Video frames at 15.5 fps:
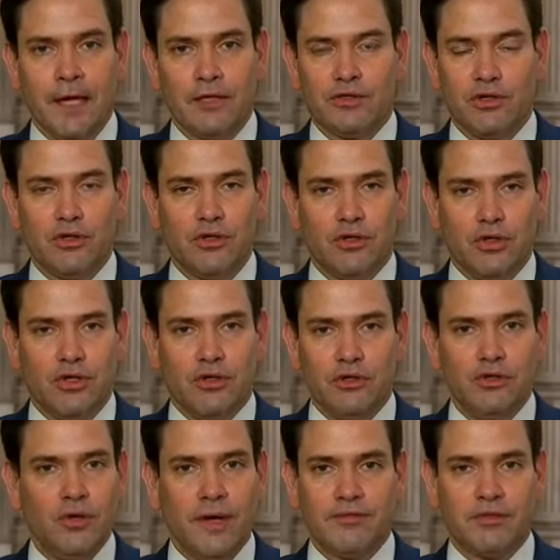So you, you
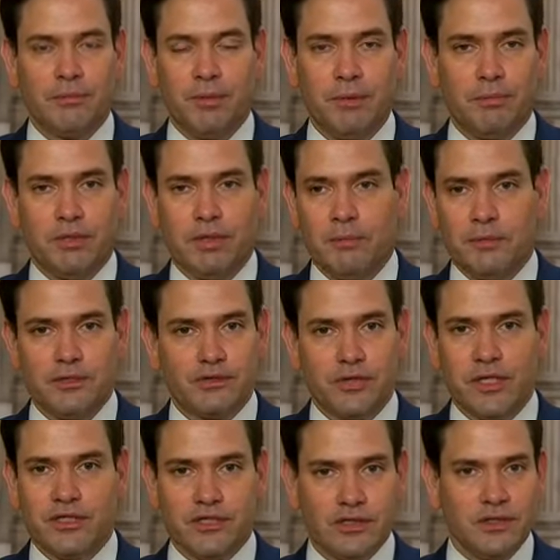do have some people in the
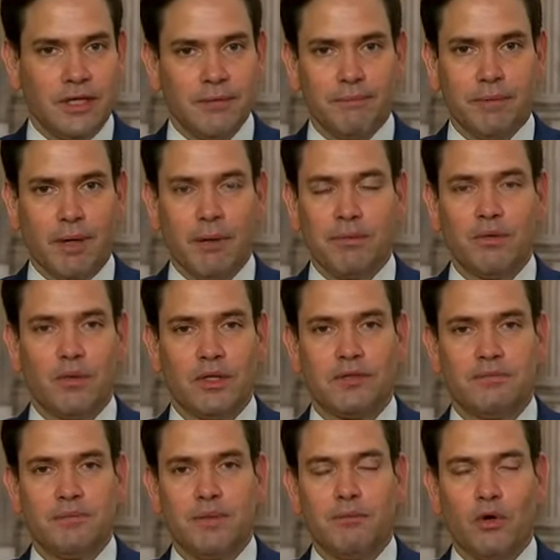administration that probably
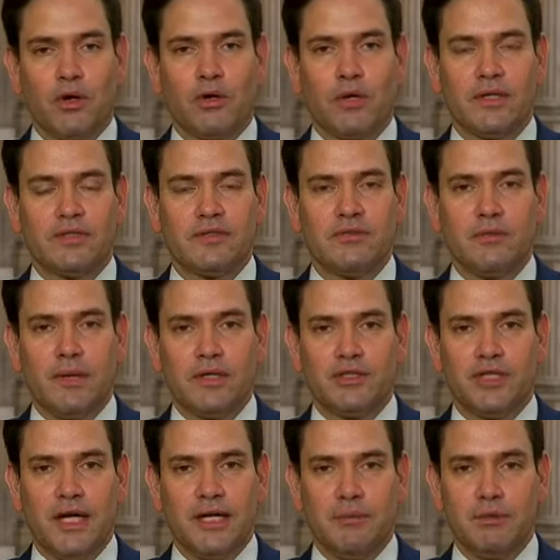want to be more aggressive about
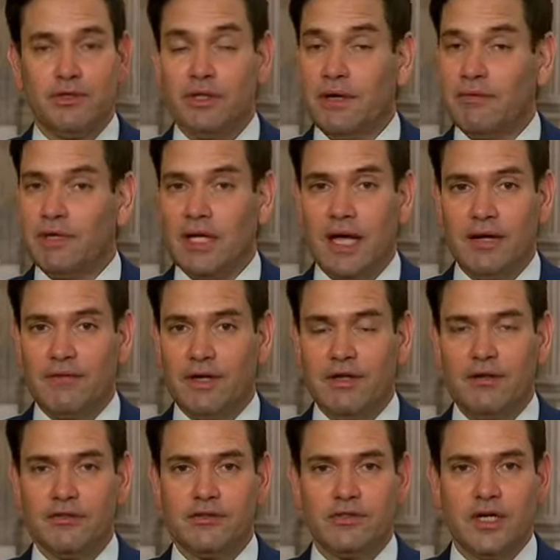China, but you have a lot of
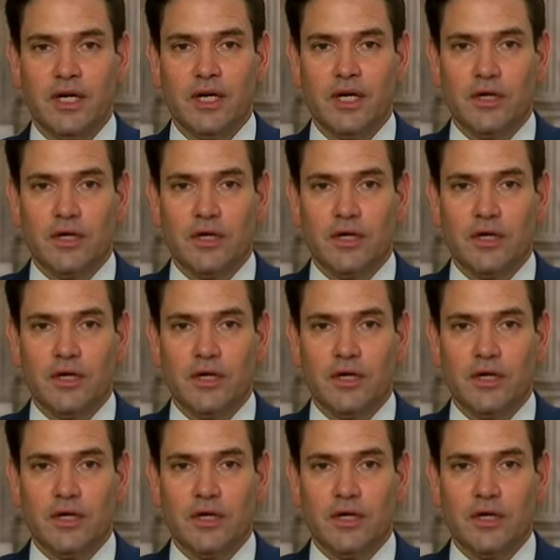others